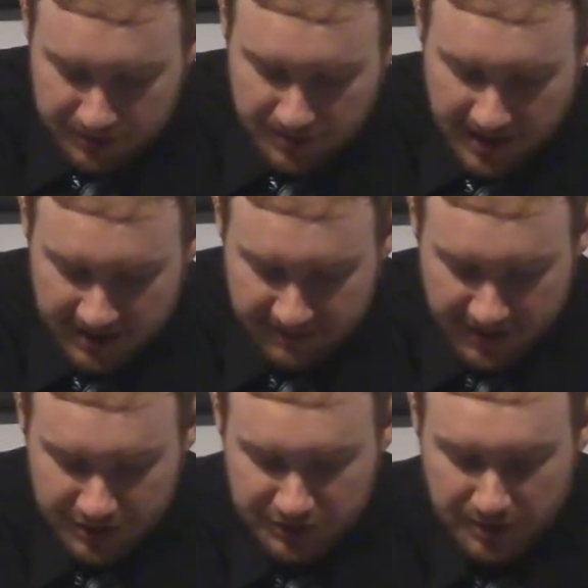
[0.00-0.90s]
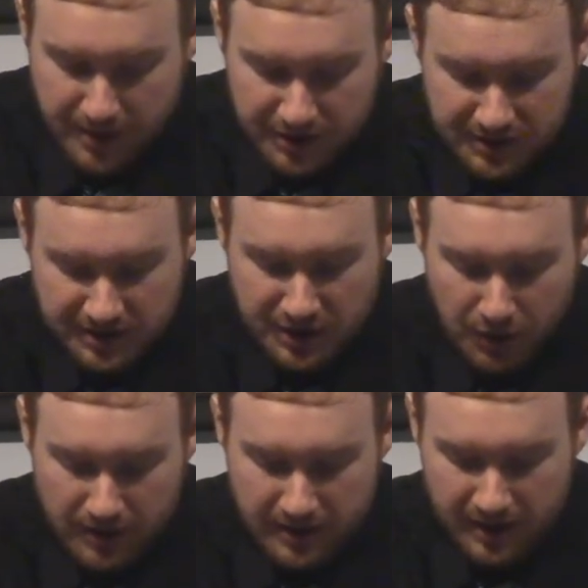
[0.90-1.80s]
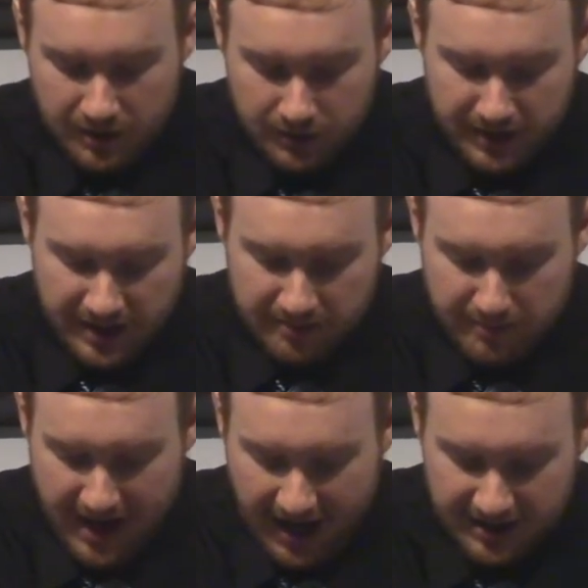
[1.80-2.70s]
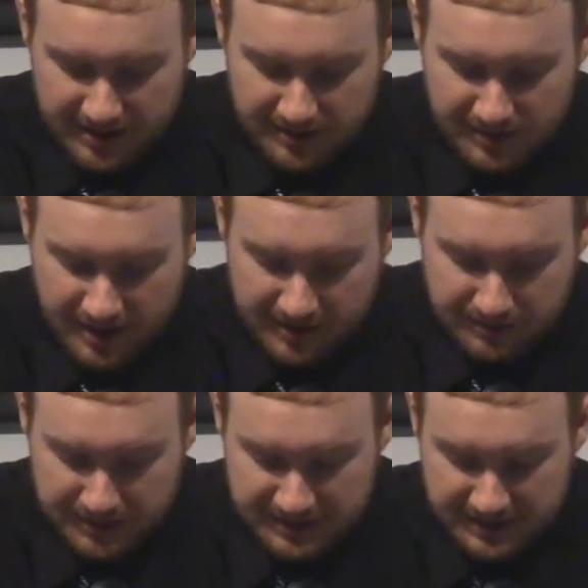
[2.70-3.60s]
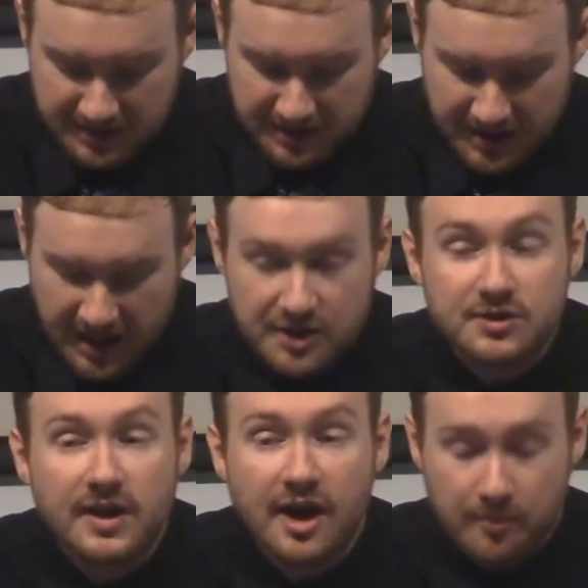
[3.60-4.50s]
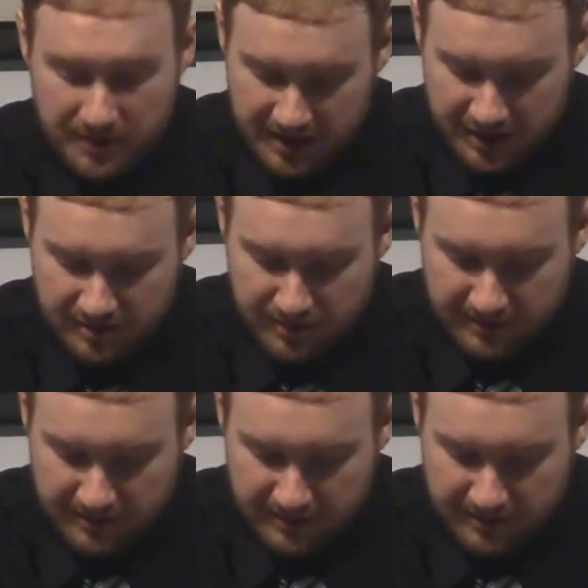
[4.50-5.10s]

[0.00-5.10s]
he was ready to finish so much that the only thing holding him back was the extra help that he could